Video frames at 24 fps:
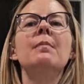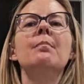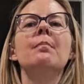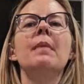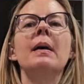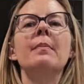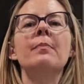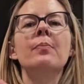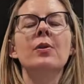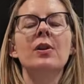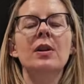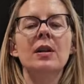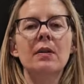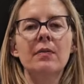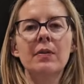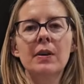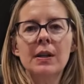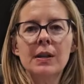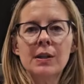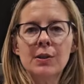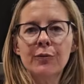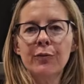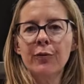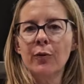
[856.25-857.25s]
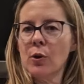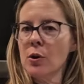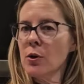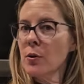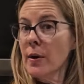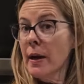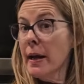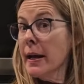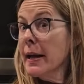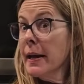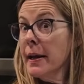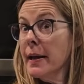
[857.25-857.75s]
my previous
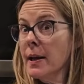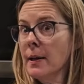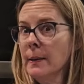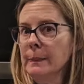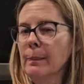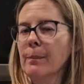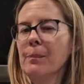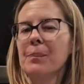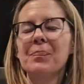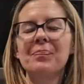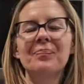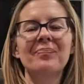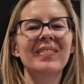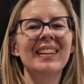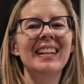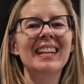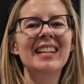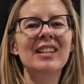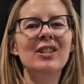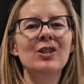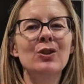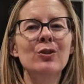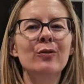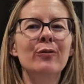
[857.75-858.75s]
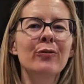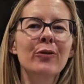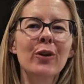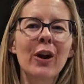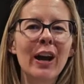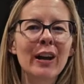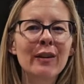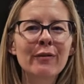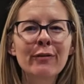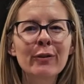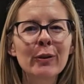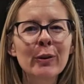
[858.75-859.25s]
foray into
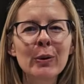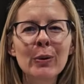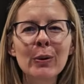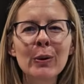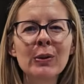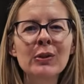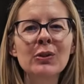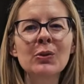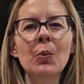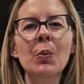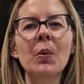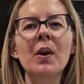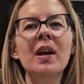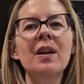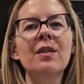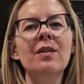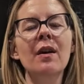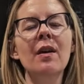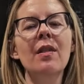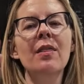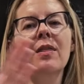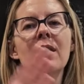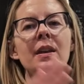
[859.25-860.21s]
fried foods with